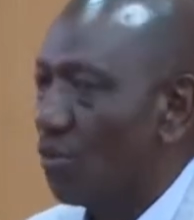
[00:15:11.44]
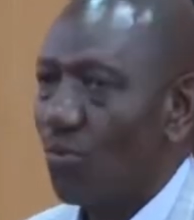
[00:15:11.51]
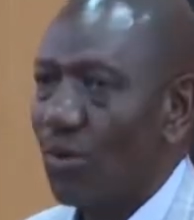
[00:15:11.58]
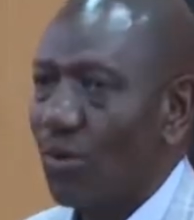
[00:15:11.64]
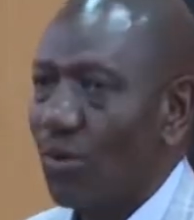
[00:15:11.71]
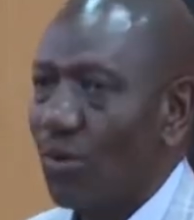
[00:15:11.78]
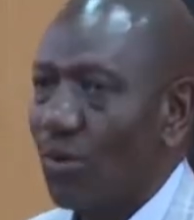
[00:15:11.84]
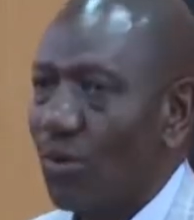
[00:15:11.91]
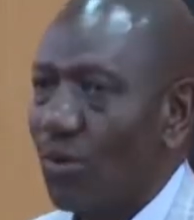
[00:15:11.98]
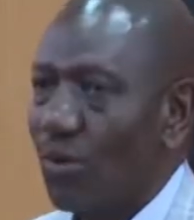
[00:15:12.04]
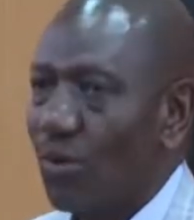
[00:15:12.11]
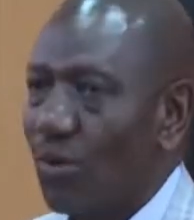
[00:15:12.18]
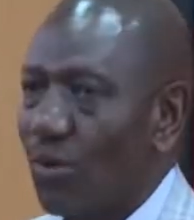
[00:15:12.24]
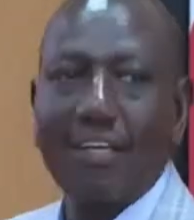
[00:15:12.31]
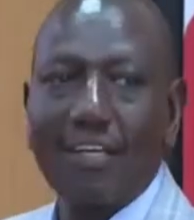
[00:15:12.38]

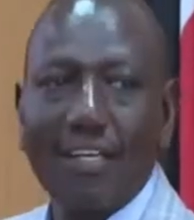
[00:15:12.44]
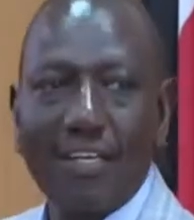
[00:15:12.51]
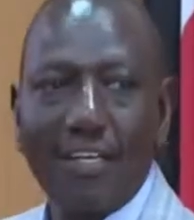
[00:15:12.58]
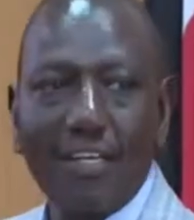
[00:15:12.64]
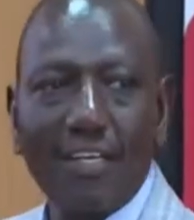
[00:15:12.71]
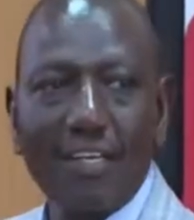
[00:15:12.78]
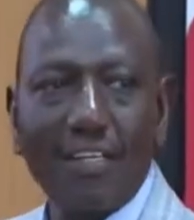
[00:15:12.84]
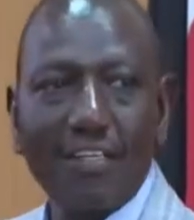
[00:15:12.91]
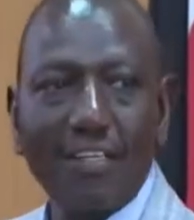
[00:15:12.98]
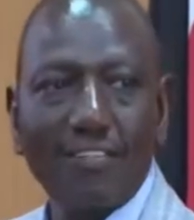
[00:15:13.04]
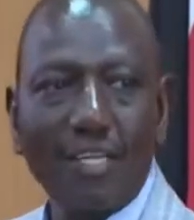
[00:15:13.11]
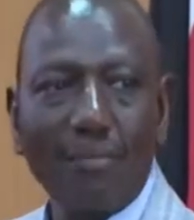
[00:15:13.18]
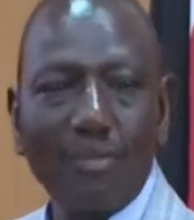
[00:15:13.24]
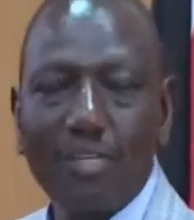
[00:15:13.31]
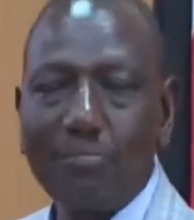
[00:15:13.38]
When
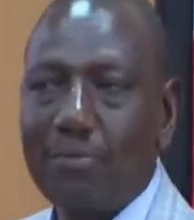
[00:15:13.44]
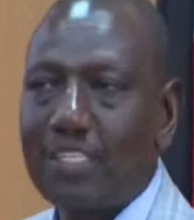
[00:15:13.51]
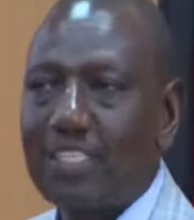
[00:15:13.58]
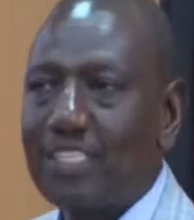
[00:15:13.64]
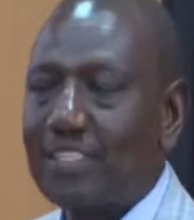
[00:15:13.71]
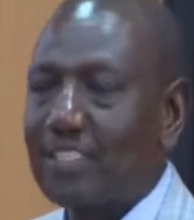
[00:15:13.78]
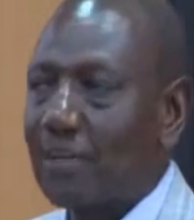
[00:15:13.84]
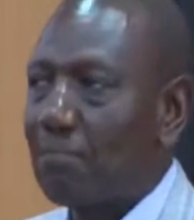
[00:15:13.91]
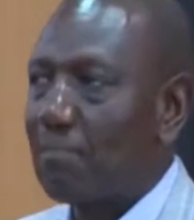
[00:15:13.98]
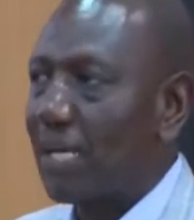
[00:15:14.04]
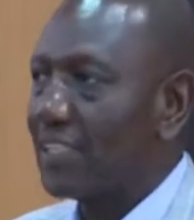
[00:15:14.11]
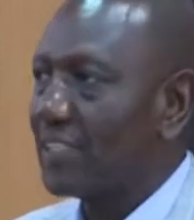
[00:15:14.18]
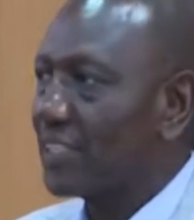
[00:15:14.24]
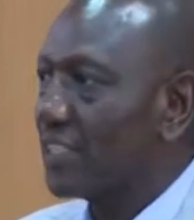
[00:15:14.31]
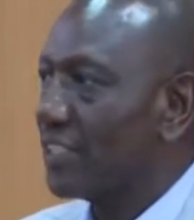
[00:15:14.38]
somebody places a
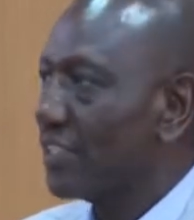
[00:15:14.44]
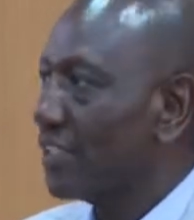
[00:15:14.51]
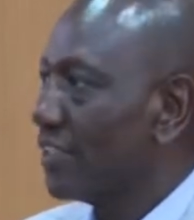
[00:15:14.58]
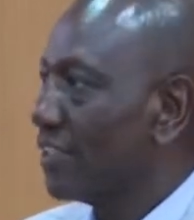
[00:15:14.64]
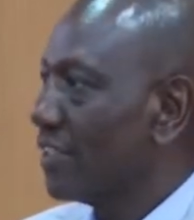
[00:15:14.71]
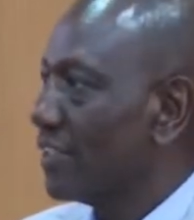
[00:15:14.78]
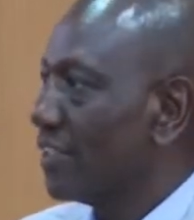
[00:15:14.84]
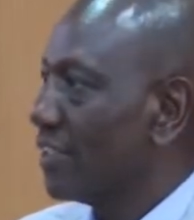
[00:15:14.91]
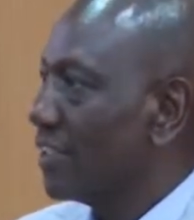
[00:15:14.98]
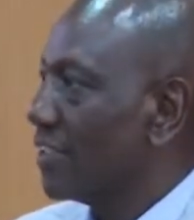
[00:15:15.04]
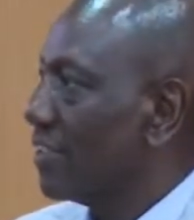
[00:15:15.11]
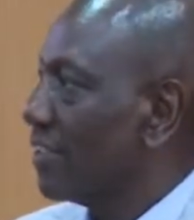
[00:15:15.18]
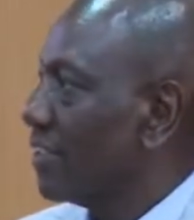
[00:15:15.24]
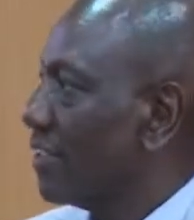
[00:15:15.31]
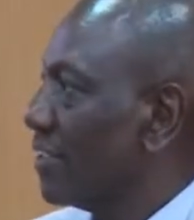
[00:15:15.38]
bet,
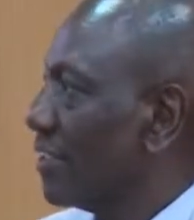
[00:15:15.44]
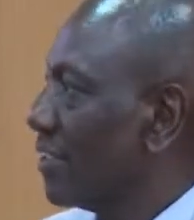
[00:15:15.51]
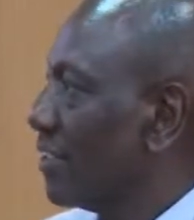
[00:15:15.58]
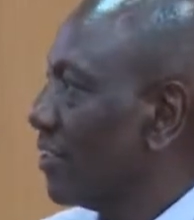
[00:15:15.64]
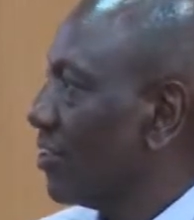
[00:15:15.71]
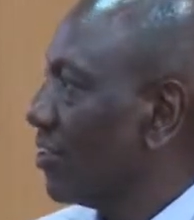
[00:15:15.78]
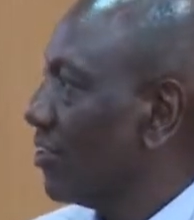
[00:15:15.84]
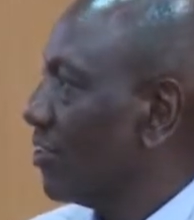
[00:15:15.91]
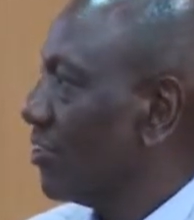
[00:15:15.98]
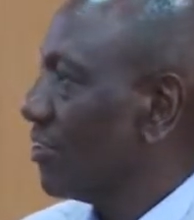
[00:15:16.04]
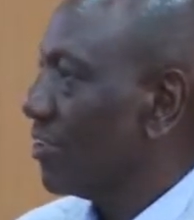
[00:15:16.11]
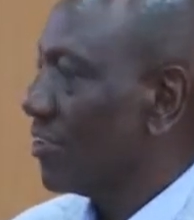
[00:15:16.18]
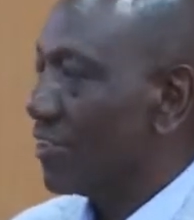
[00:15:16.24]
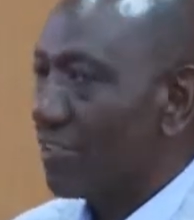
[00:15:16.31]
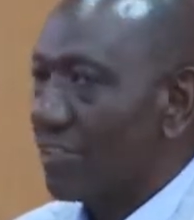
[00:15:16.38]

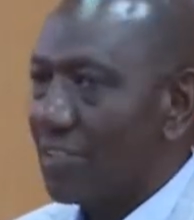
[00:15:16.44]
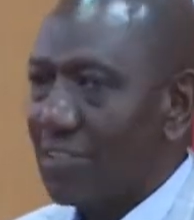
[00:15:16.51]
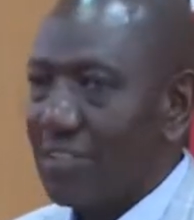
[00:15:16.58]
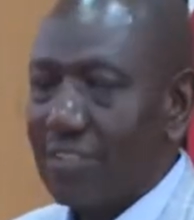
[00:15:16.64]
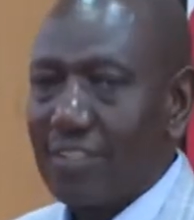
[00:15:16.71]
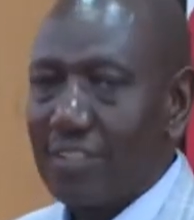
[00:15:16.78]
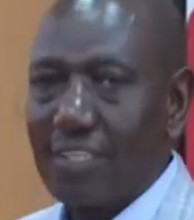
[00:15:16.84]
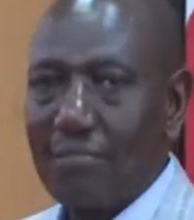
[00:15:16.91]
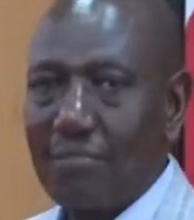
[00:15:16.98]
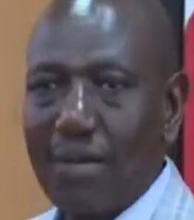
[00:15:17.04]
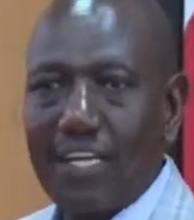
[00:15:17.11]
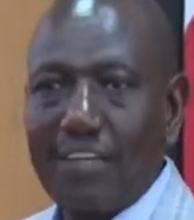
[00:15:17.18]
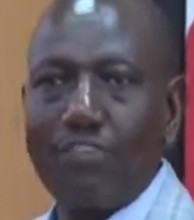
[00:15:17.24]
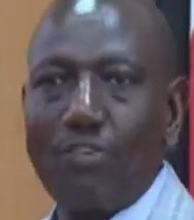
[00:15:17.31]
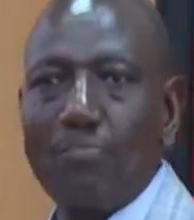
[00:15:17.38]
the
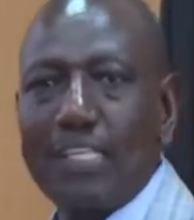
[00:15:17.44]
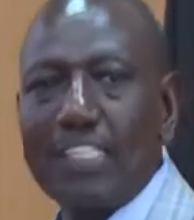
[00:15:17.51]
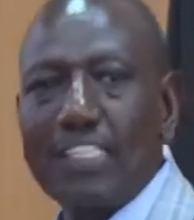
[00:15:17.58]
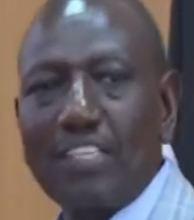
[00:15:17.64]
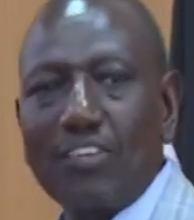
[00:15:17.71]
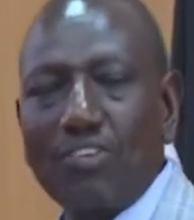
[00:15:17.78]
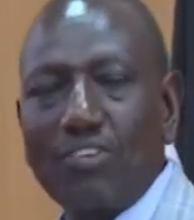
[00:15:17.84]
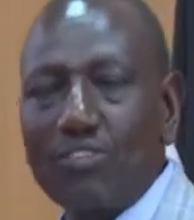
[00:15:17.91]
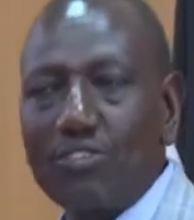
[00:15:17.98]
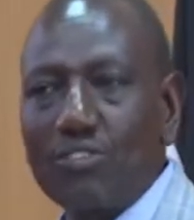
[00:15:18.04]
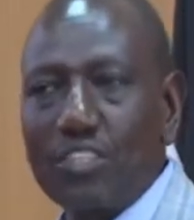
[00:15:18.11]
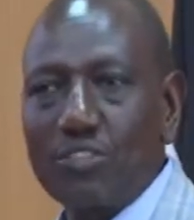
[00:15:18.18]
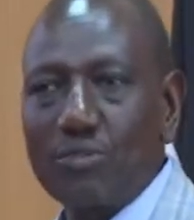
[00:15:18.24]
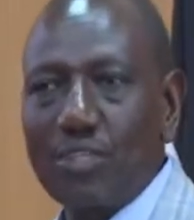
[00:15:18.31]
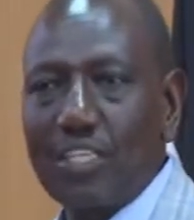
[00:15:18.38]
money for betting goes
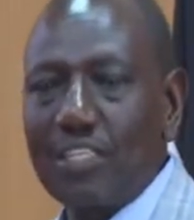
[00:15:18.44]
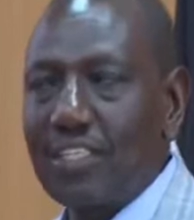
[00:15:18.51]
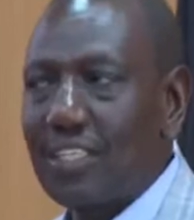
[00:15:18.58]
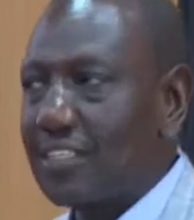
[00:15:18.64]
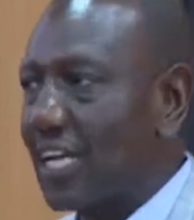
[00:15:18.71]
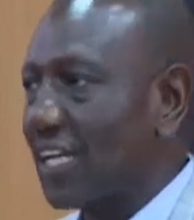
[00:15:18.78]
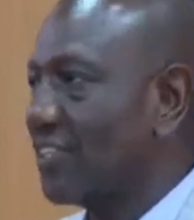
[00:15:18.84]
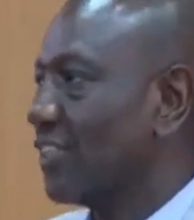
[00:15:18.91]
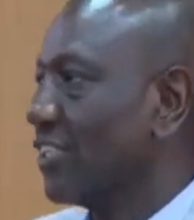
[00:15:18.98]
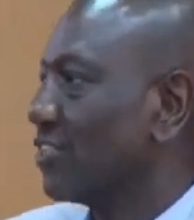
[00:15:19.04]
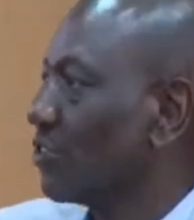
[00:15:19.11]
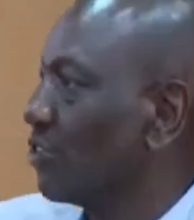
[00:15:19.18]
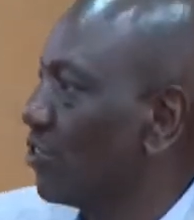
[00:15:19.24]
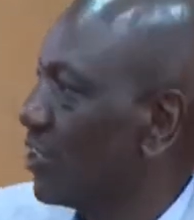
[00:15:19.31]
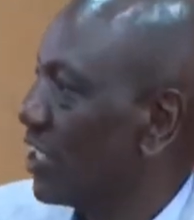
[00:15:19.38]
this way, the
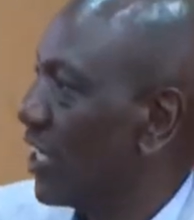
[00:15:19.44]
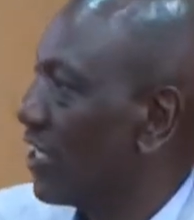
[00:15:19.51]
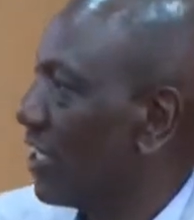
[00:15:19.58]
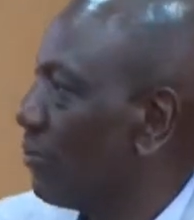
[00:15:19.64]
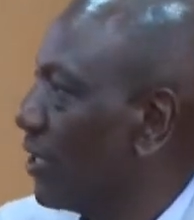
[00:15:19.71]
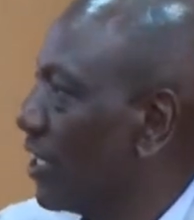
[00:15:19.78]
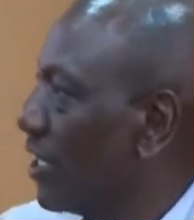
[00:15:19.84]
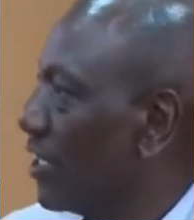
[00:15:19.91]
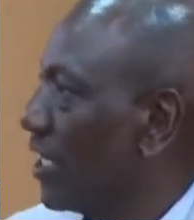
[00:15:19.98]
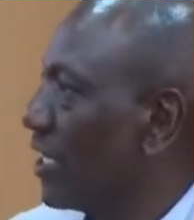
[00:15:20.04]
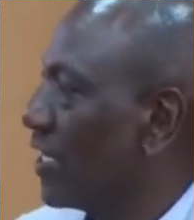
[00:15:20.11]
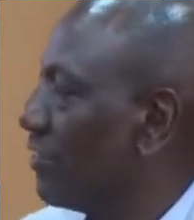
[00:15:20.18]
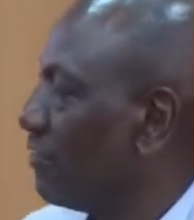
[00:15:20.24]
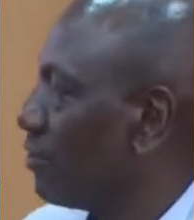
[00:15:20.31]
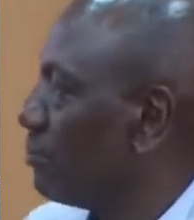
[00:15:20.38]
taxes go the other way,
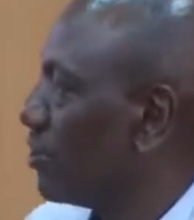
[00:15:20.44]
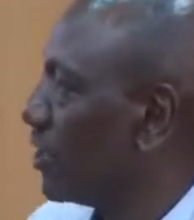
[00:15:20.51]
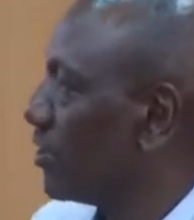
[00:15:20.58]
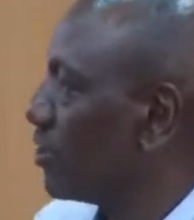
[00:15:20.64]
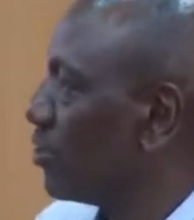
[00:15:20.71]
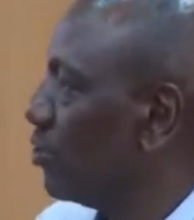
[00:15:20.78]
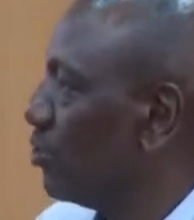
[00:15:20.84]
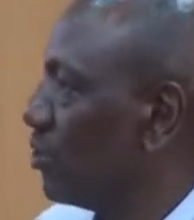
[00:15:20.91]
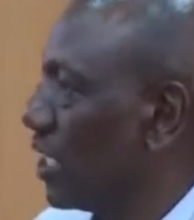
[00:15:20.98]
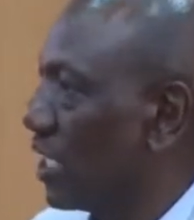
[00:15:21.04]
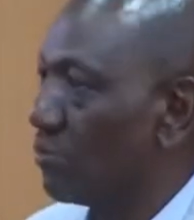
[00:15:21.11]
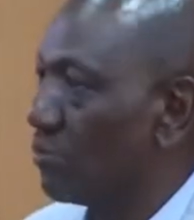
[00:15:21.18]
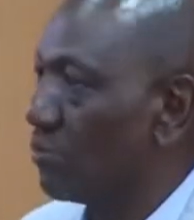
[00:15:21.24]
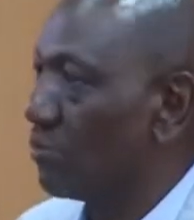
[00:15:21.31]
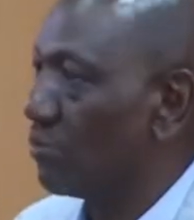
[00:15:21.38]
and everybody is good.
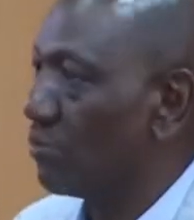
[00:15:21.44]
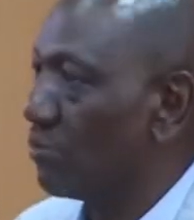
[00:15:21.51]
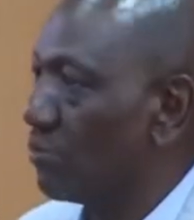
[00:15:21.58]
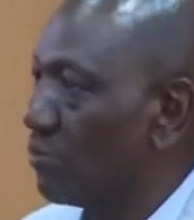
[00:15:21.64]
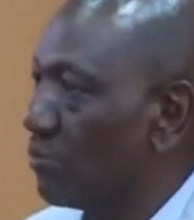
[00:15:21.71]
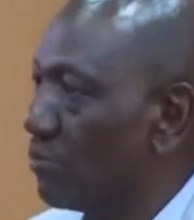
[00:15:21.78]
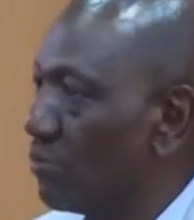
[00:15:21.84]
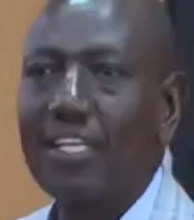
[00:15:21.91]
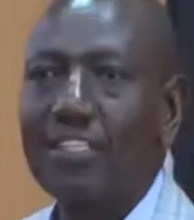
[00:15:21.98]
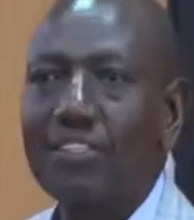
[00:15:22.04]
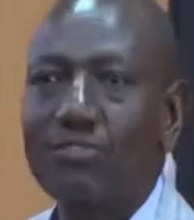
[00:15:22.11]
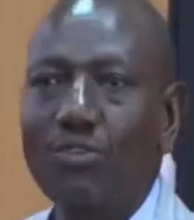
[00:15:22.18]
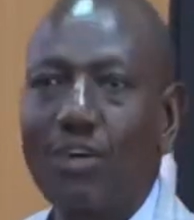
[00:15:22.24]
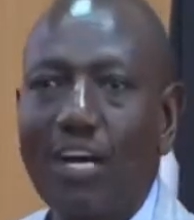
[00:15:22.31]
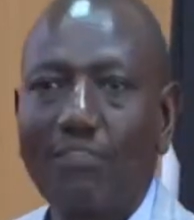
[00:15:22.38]
And we don't have
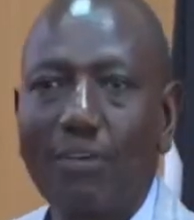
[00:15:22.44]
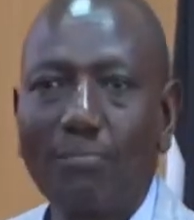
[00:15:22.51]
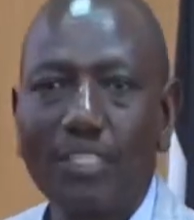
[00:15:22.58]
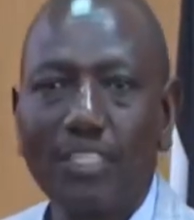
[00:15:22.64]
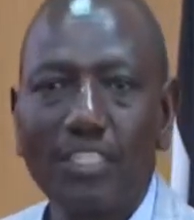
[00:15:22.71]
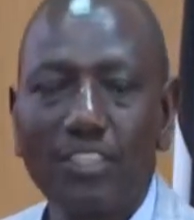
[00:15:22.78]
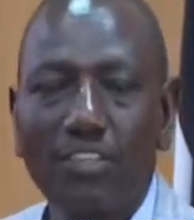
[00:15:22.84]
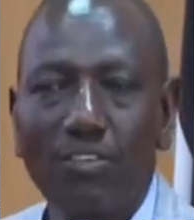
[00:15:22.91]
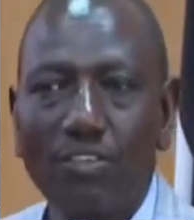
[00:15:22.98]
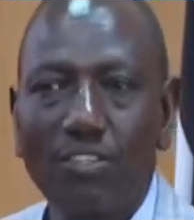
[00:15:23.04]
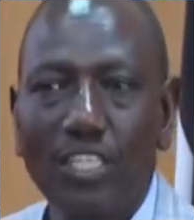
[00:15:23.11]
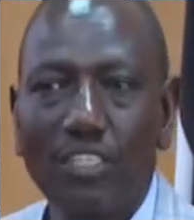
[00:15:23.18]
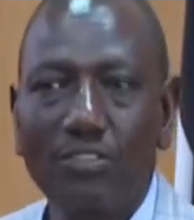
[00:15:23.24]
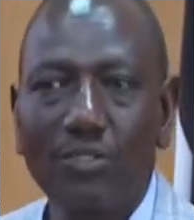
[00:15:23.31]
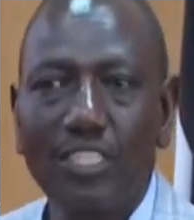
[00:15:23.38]
to have a meeting on
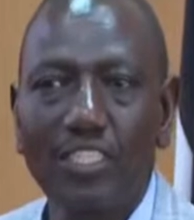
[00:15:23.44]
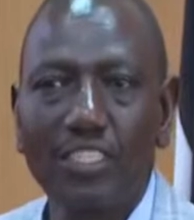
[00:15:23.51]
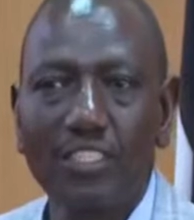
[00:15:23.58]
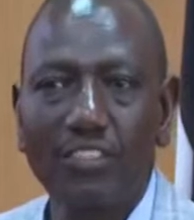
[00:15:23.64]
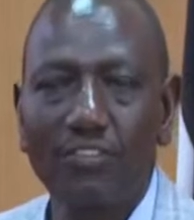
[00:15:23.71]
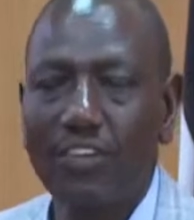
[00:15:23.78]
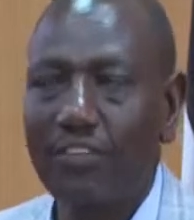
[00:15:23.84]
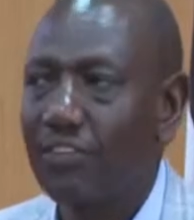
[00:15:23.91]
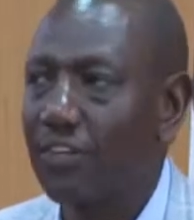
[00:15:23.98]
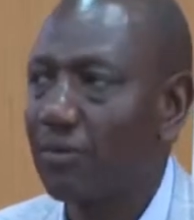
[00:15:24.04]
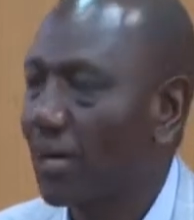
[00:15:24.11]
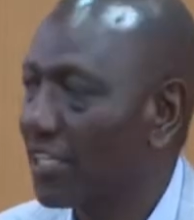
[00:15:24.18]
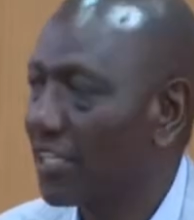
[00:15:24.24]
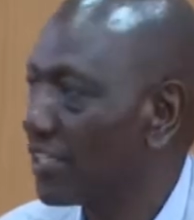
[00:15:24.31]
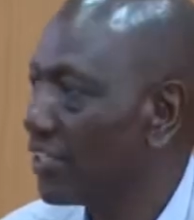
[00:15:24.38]
the 20th of every
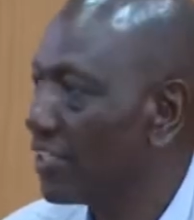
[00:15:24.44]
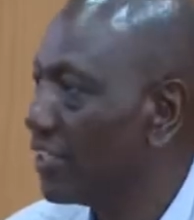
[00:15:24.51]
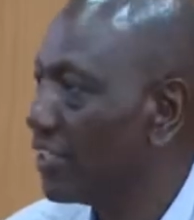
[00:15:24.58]
month.